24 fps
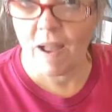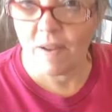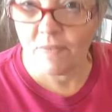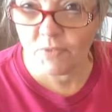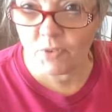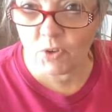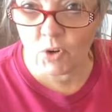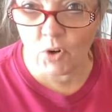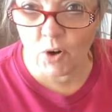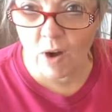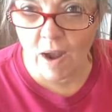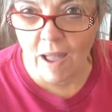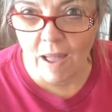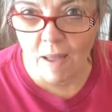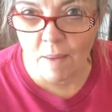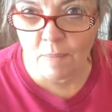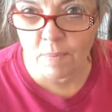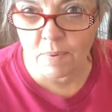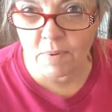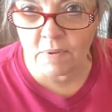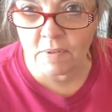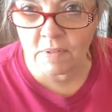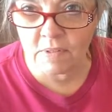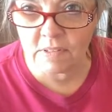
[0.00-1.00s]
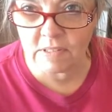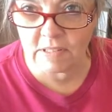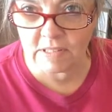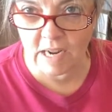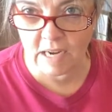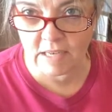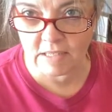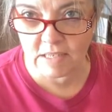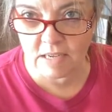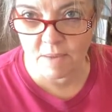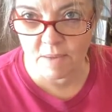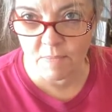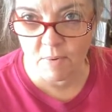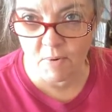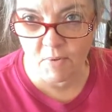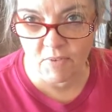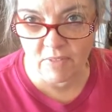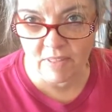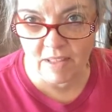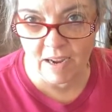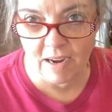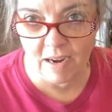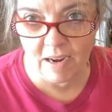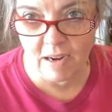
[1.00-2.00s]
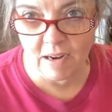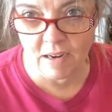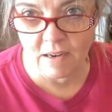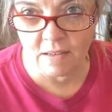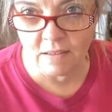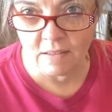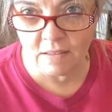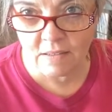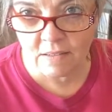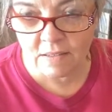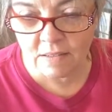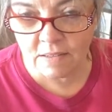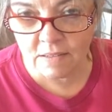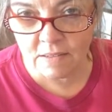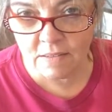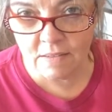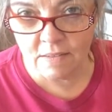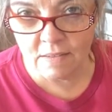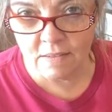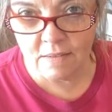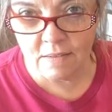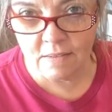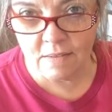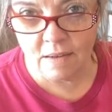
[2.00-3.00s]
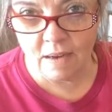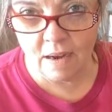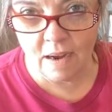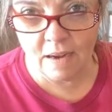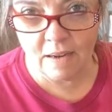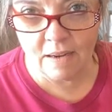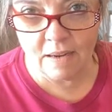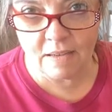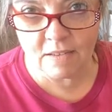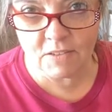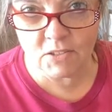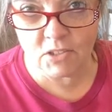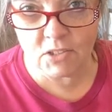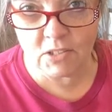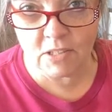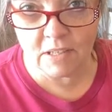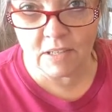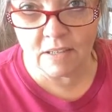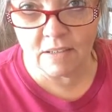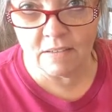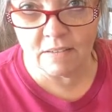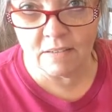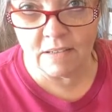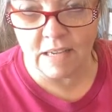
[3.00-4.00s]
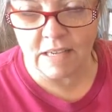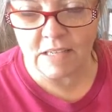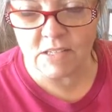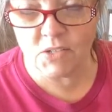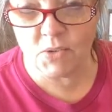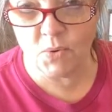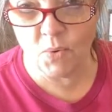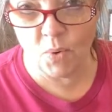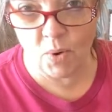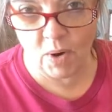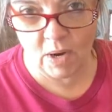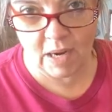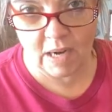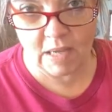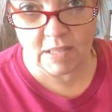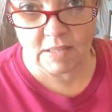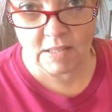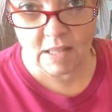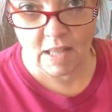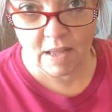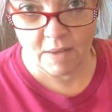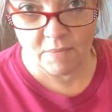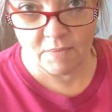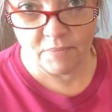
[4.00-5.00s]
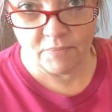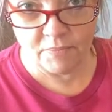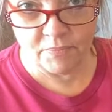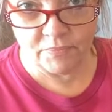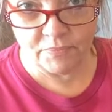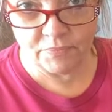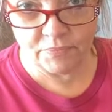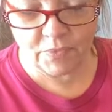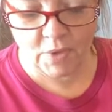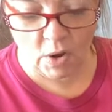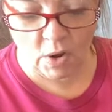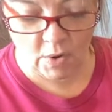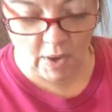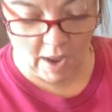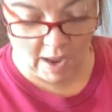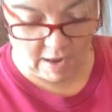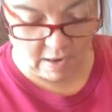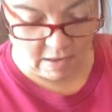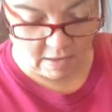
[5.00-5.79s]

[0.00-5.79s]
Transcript: crap stacked up over there. I actually need to organize that. Okay.